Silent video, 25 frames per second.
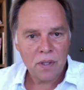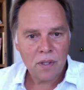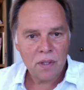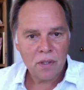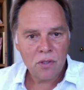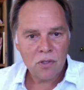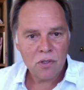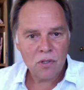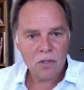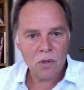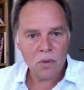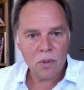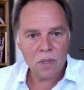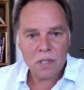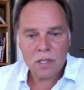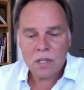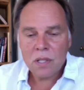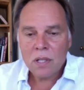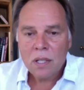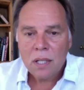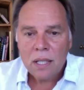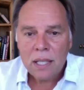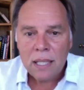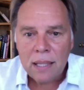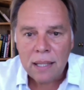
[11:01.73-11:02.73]
So it's,
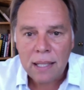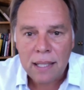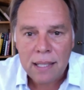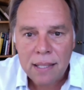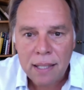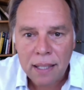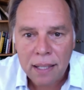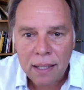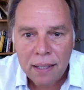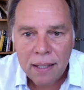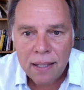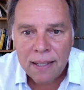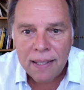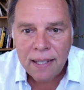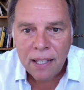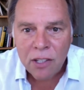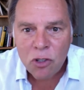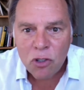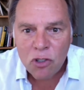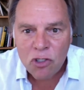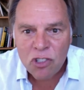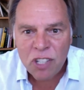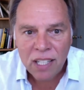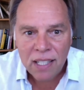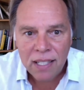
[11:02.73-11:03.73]
listen, get your
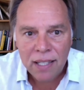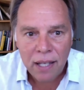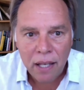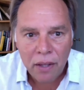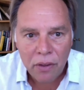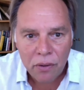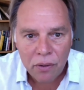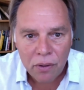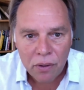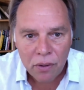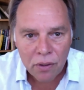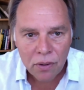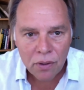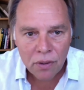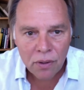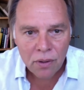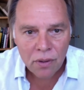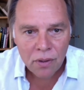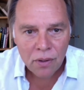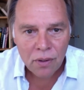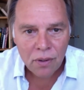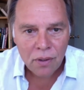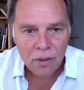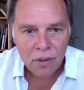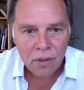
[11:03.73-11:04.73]
shit together.
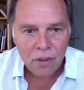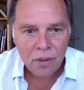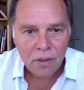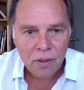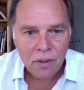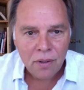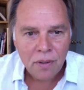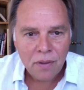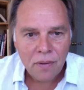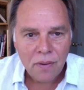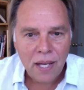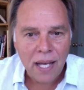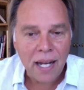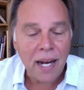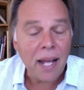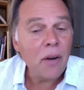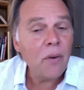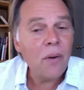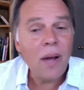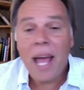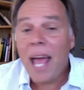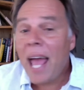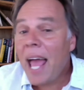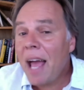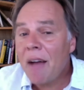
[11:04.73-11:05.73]
And I
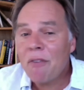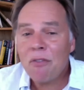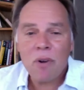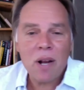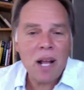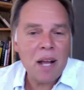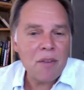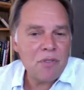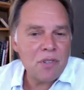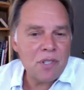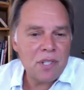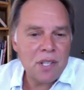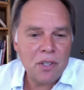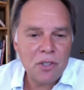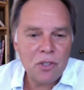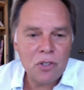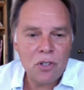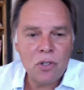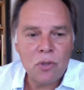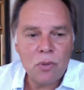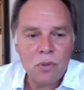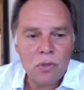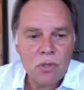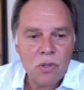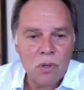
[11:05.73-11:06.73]
don't ever have to tell you to
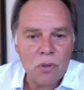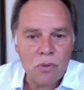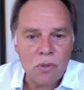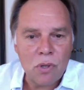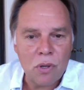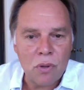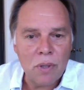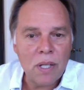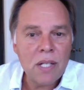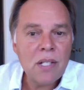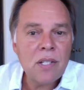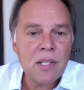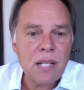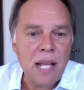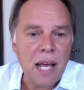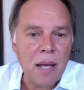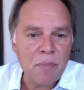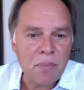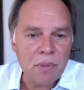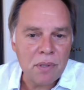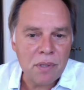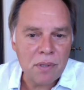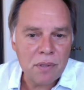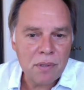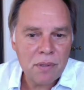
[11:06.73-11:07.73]
do it sotto. It just
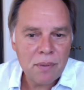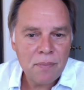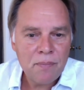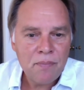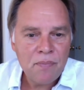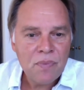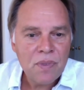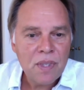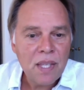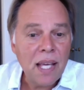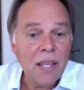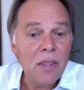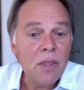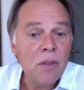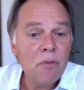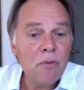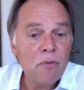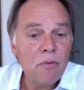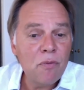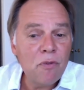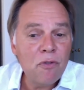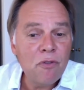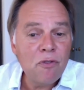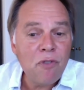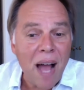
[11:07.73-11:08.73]
happens. And the
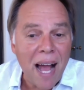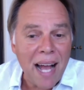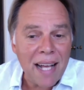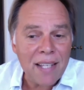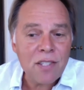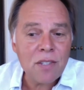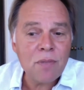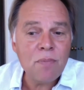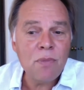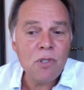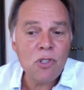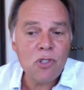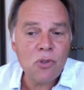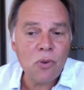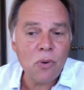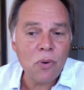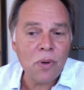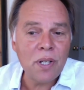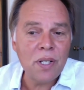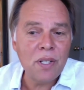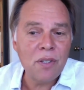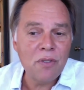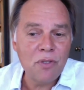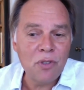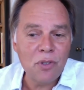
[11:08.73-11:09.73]
vast
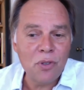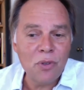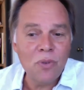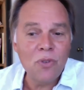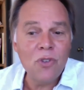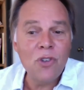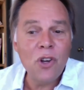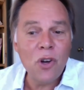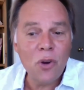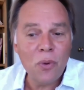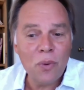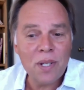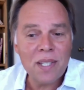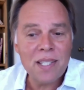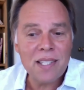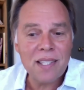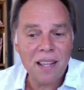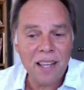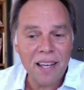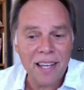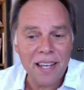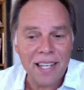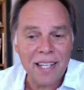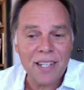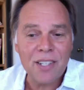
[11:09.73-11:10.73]
majority of you know what it's
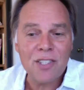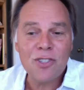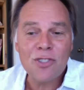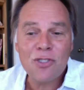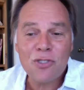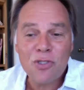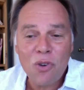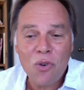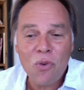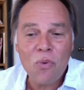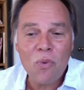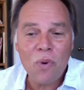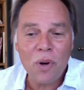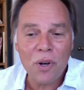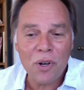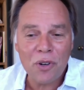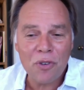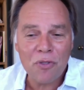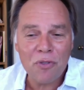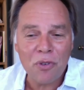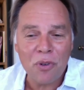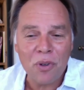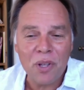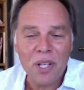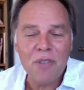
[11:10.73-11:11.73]
like. It's so
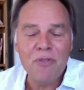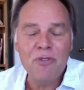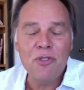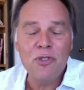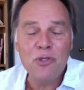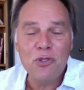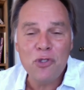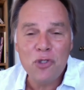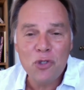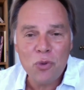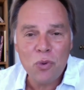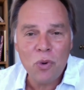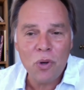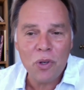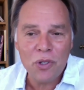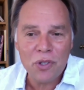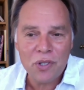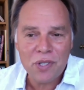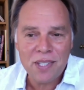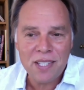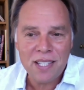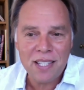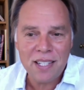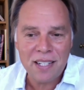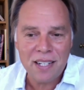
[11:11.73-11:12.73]
wonderful. If you do all your
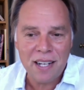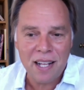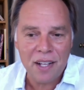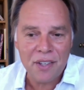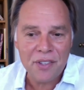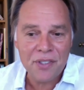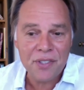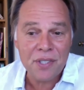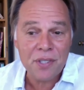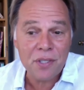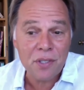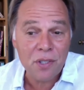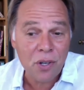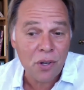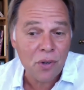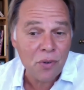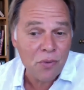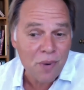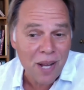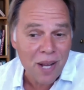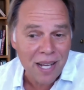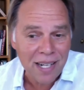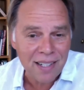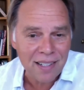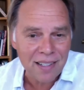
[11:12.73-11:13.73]
scene analysis
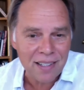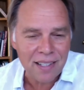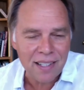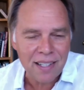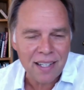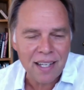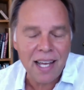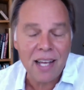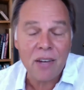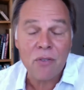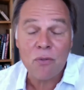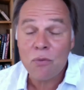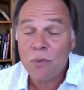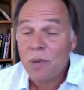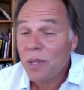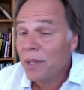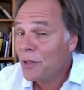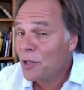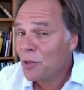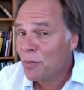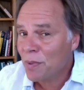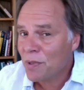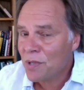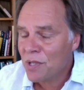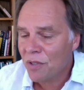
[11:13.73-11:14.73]
correctly and really
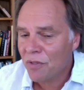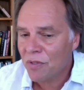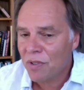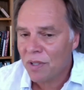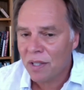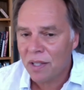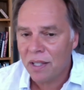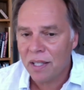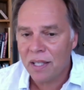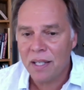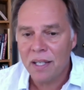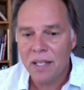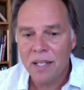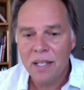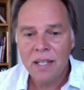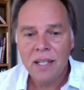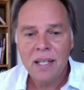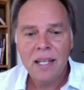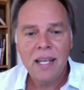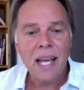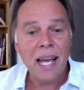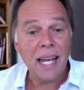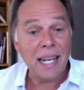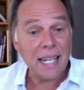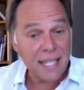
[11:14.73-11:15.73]
specifically
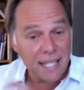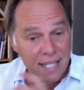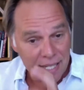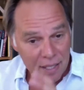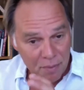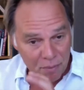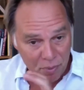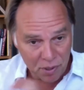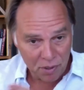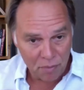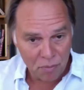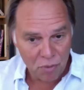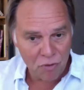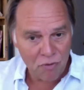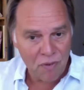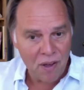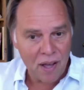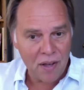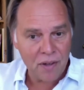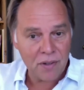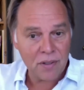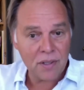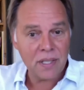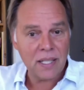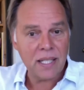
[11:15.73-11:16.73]
and deeply,
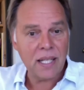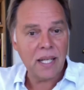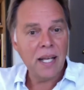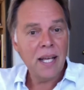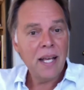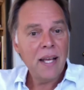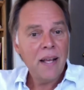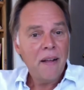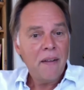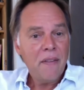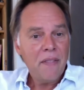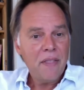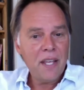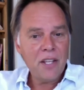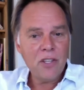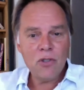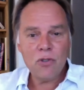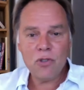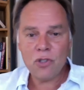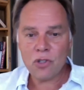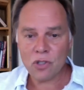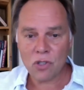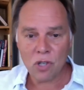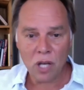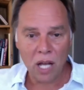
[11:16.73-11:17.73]
profoundly, then you
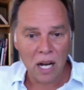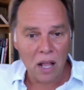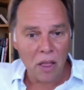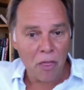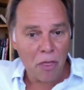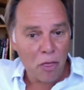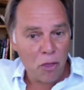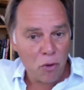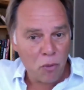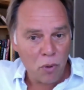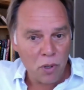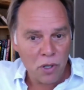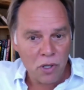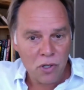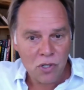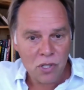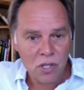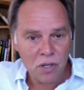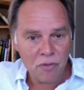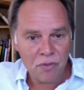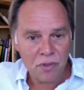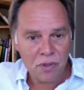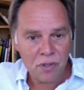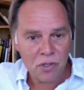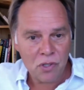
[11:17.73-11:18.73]
just kind of throw
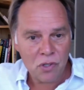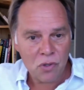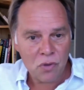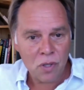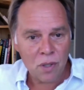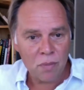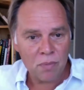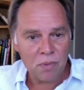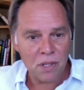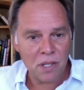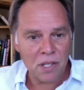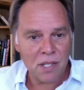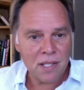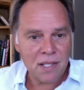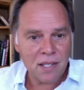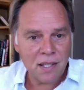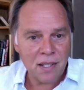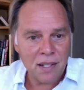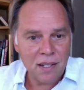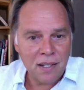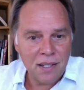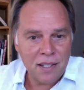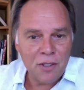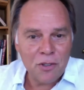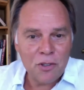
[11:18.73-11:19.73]
yourself at the script and then
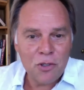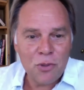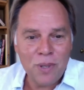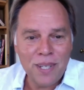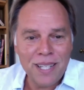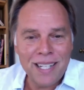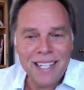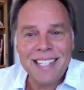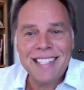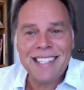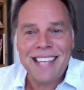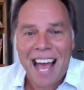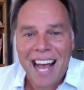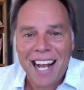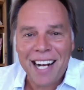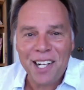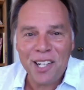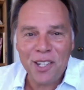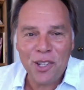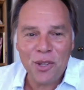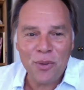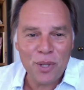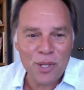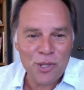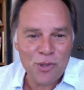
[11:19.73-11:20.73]
suddenly you're doing it exactly
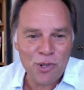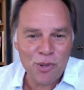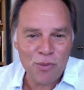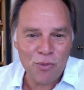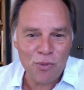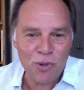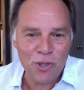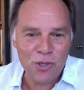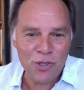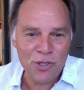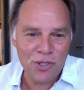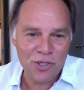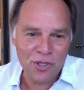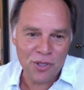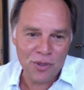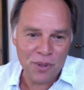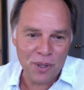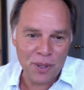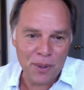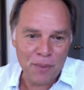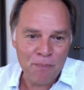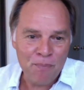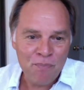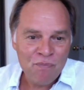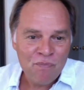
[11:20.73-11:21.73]
the way the script wants you to do
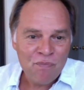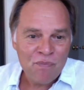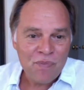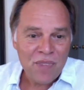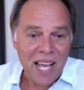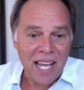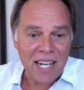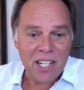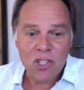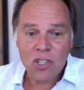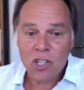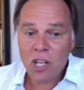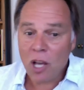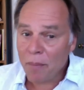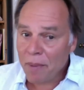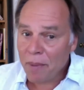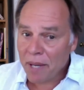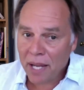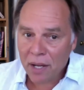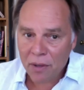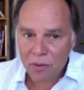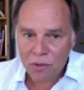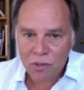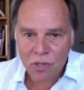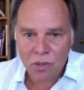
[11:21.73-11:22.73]
it. And it's coming
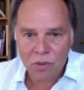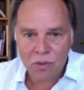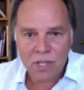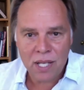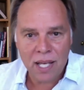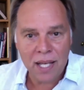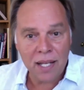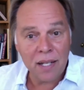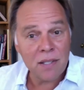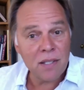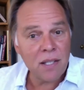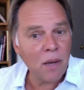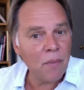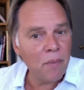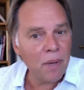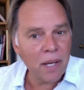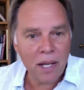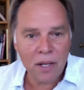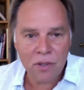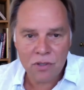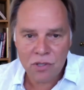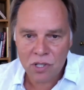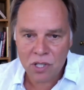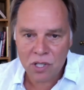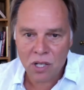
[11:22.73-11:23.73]
out sauté, and it's coming
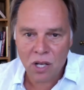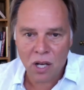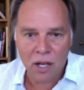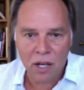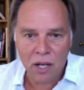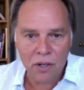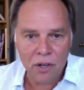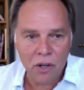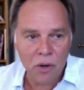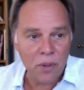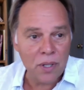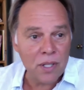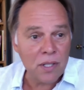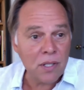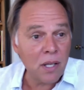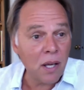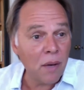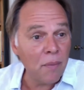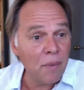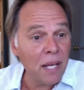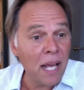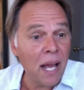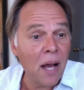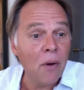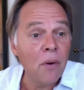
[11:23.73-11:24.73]
out staccato, and it's
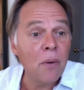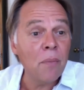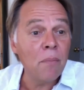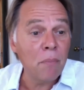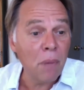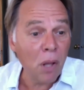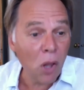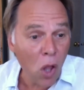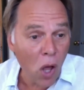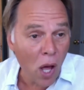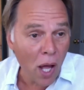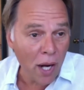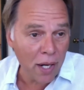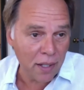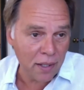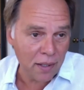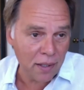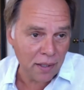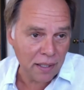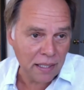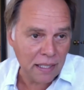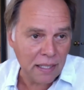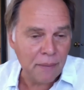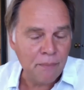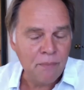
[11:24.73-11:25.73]
coming out
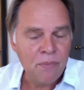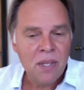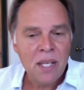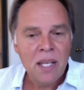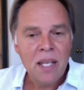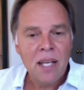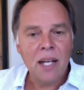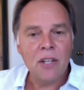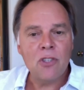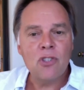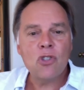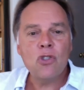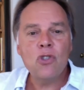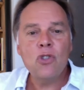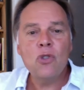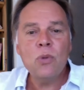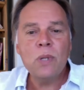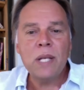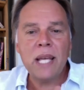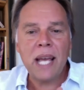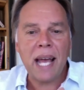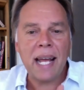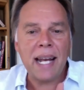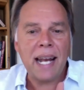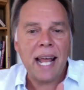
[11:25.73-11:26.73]
melodically. And so you
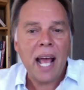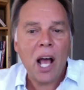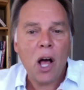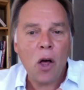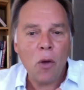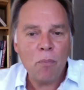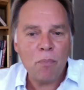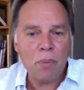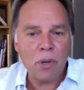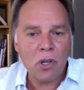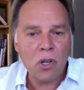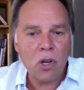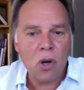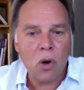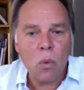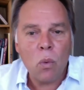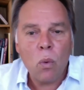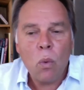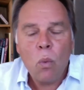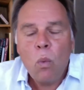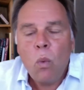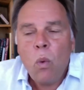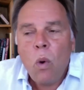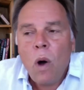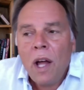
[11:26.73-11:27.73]
can't help but go,
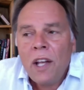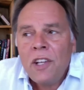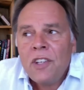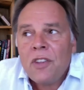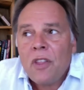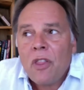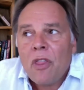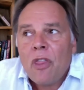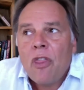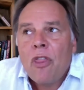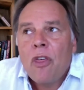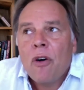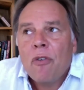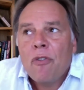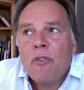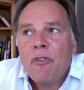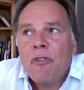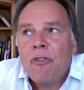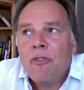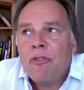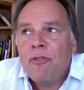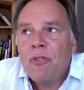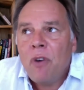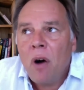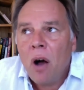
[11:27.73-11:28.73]
what the
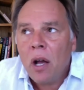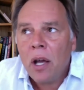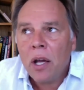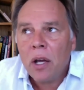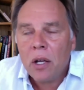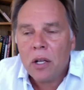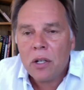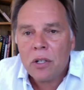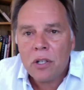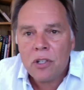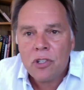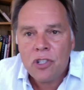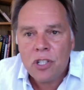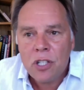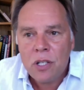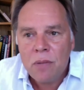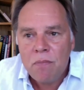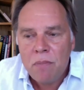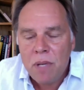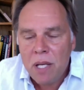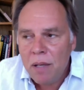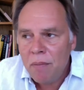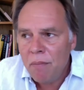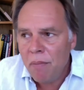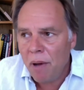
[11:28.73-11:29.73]
fuck does she
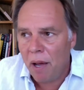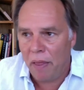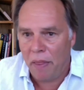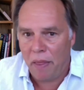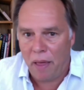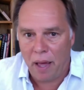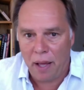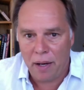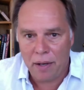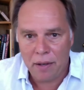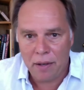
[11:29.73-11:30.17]
mean by that?